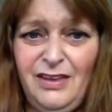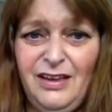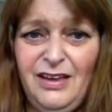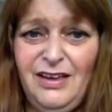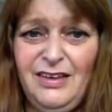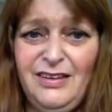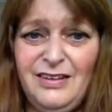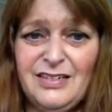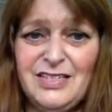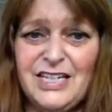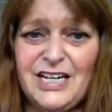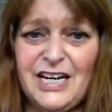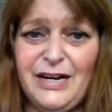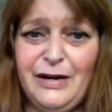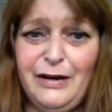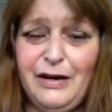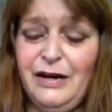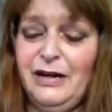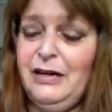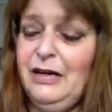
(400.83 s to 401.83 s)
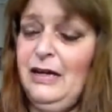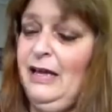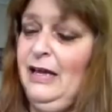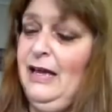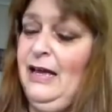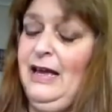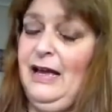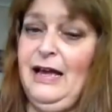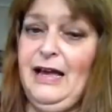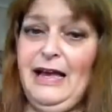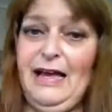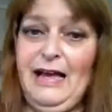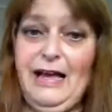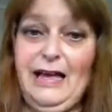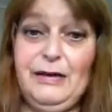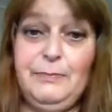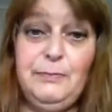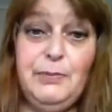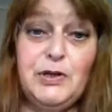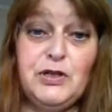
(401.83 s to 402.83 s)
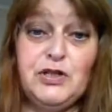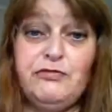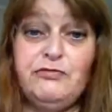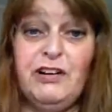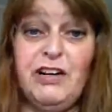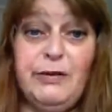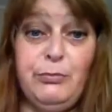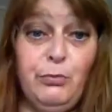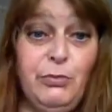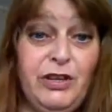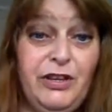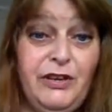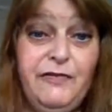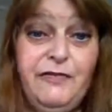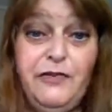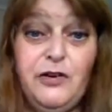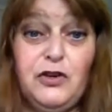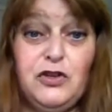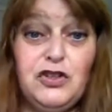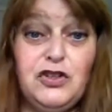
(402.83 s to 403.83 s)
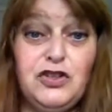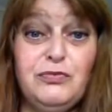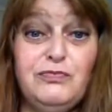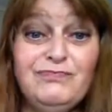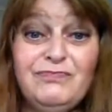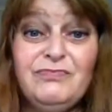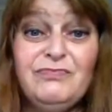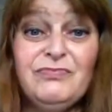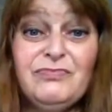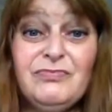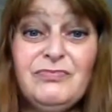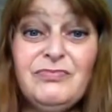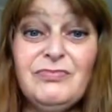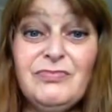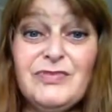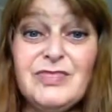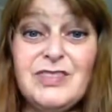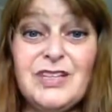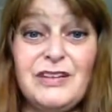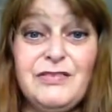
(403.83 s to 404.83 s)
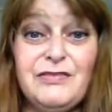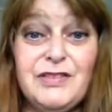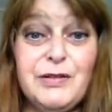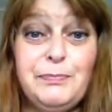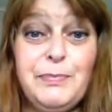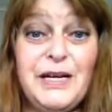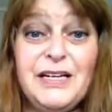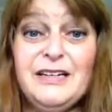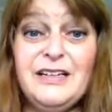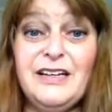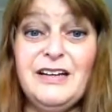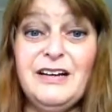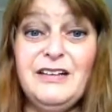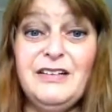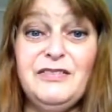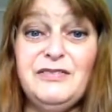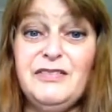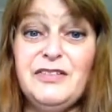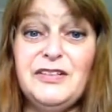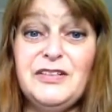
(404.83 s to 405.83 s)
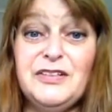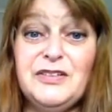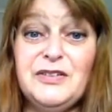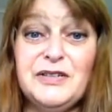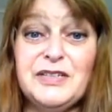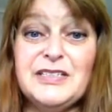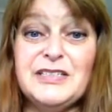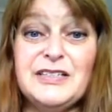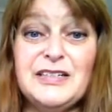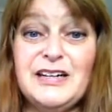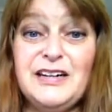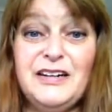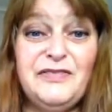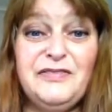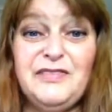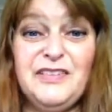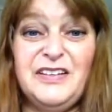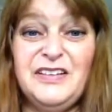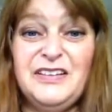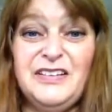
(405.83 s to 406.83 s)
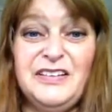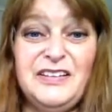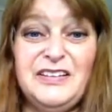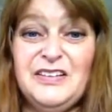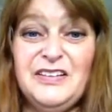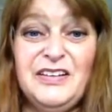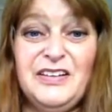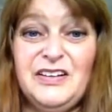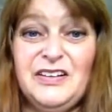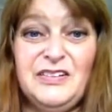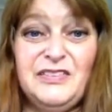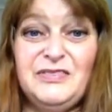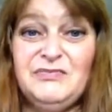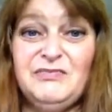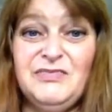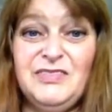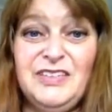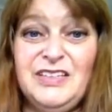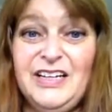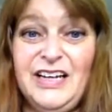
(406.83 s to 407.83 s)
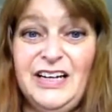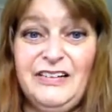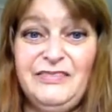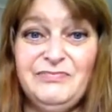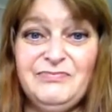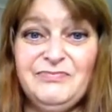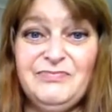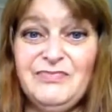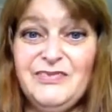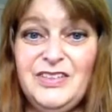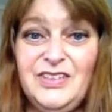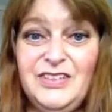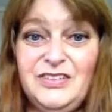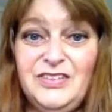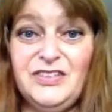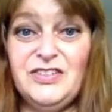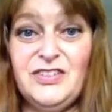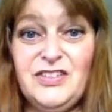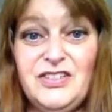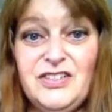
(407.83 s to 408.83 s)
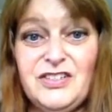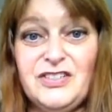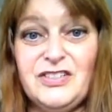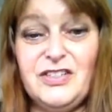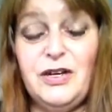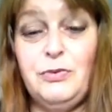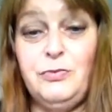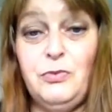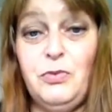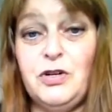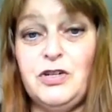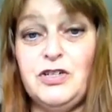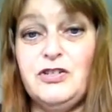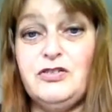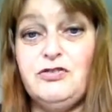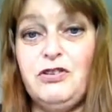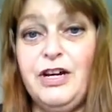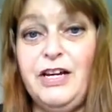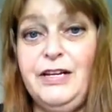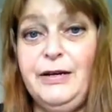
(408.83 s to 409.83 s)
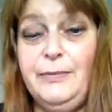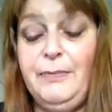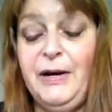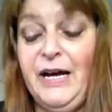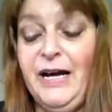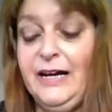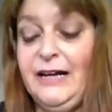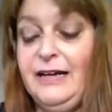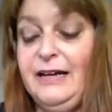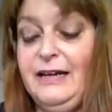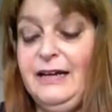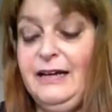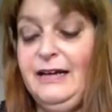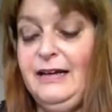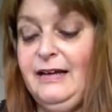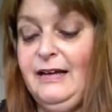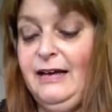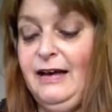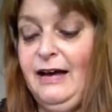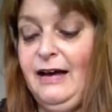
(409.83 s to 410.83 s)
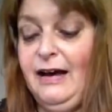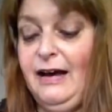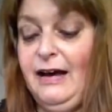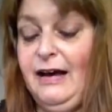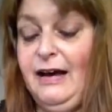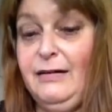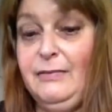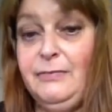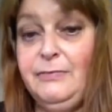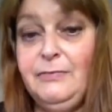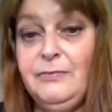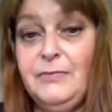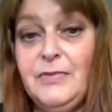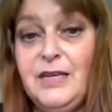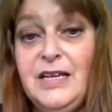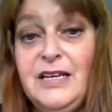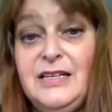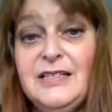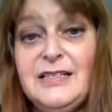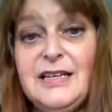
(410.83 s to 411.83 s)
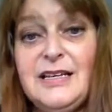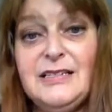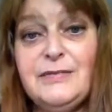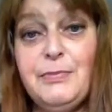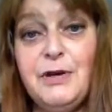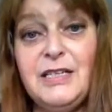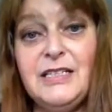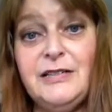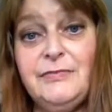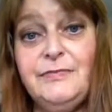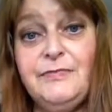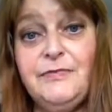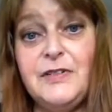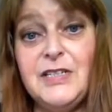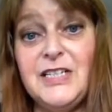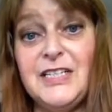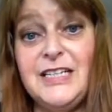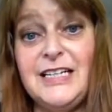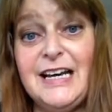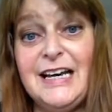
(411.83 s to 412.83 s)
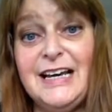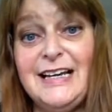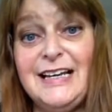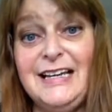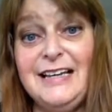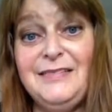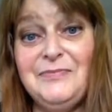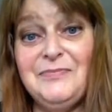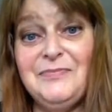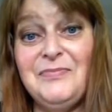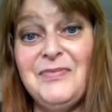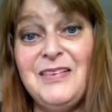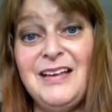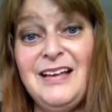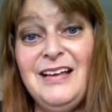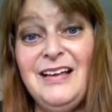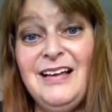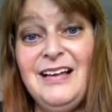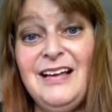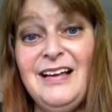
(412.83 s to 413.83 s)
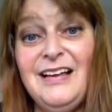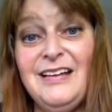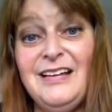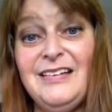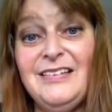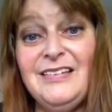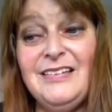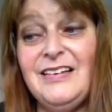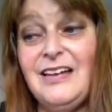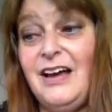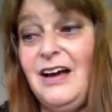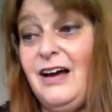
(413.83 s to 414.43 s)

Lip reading: in the shower and push it around with your foot. Saves you bending over and doing stuff, and yeah, you just don't want to strain your back. So that's my tip for today, and